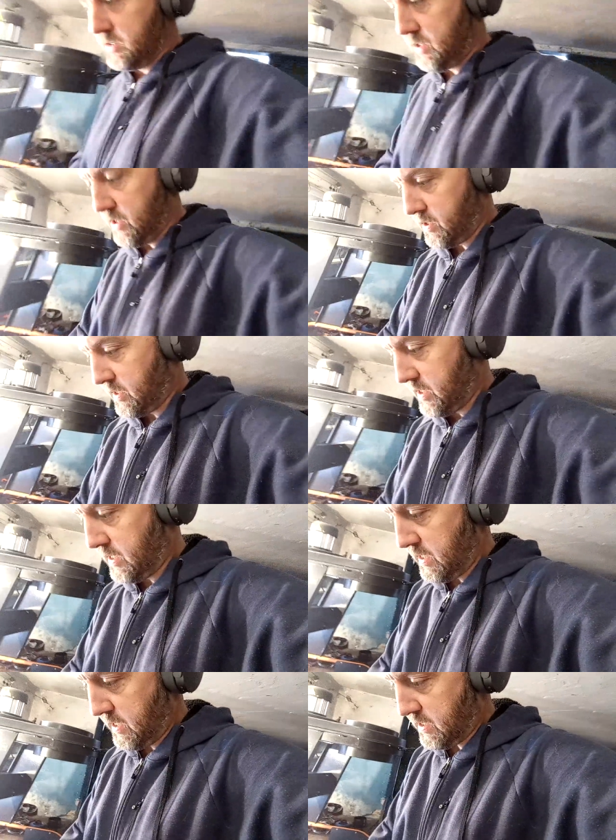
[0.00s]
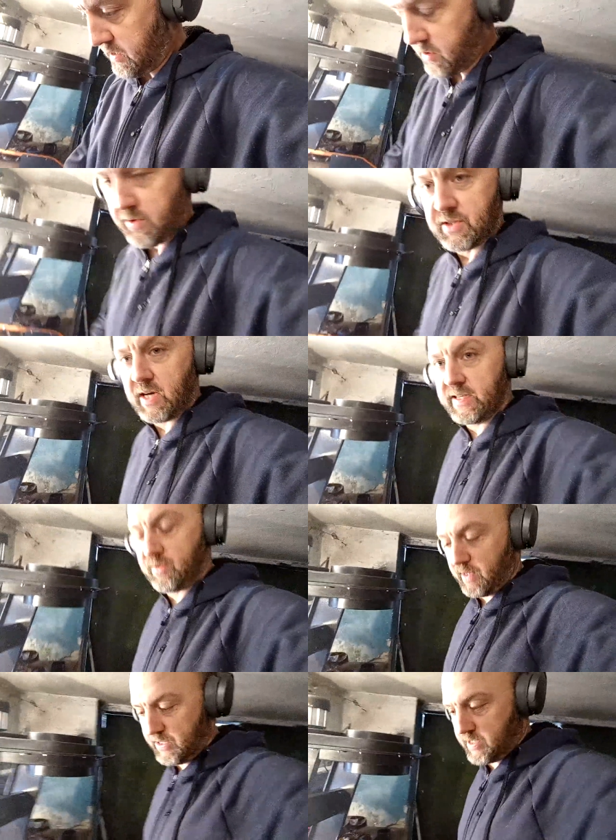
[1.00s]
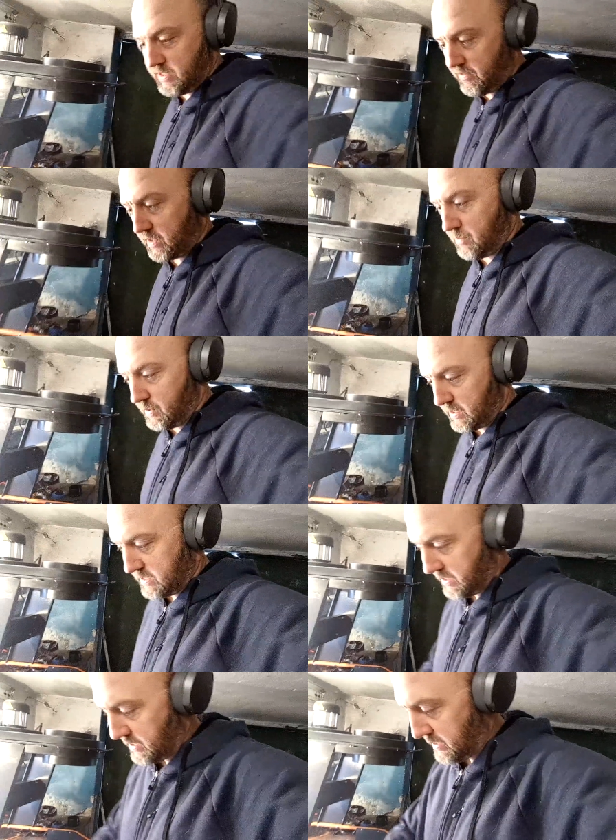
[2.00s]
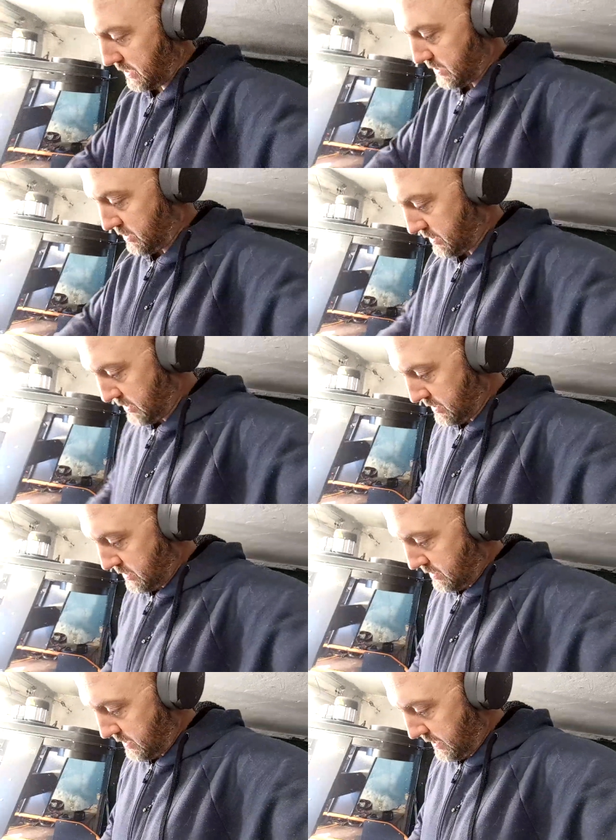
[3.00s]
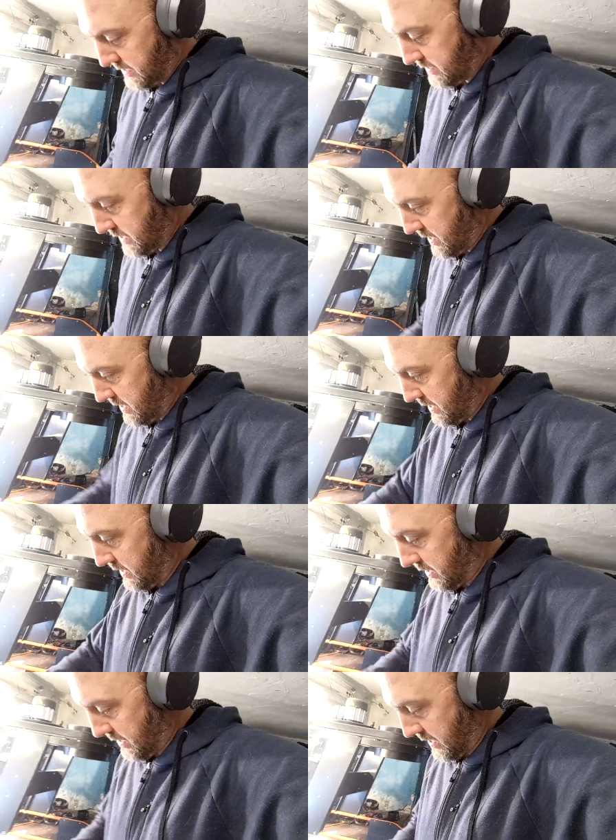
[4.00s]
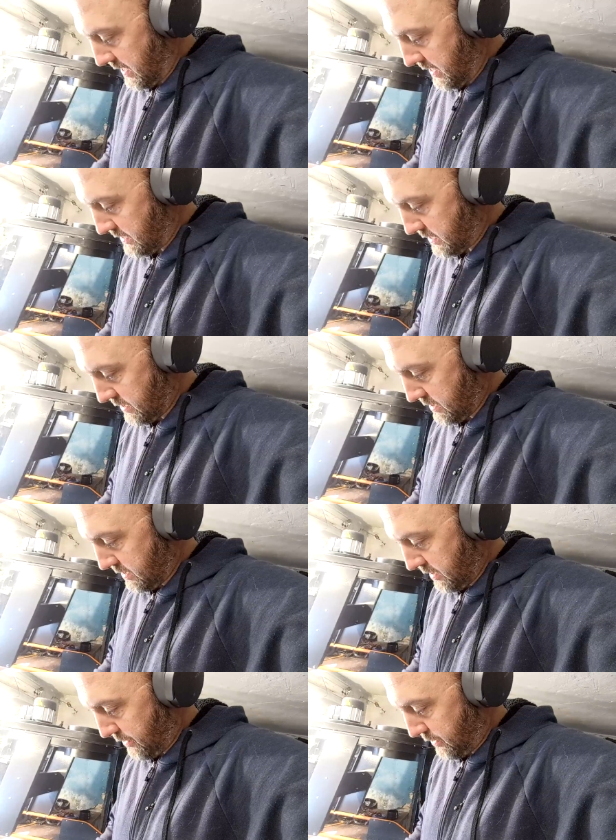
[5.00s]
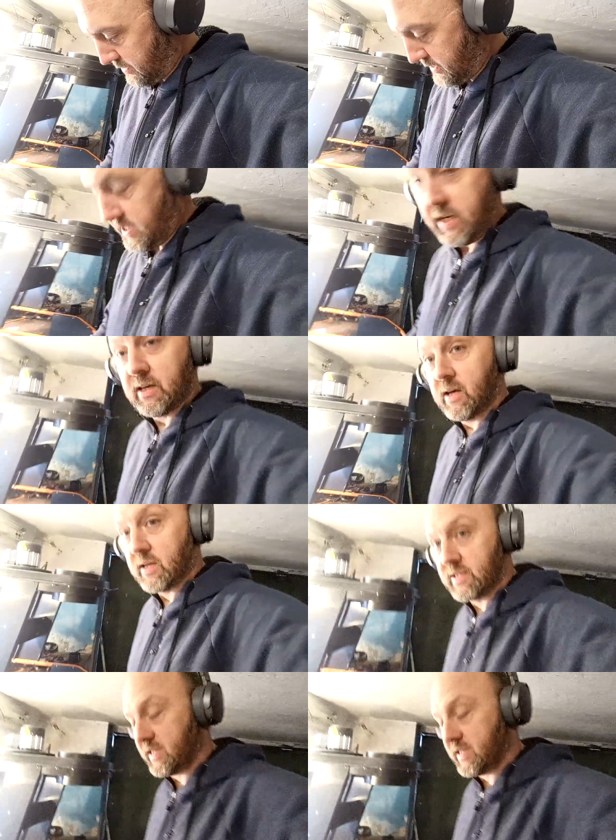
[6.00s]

So you're gonna need those size wrenches if you're gonna put this thing together. That is a, uh, an 8, a 13, and a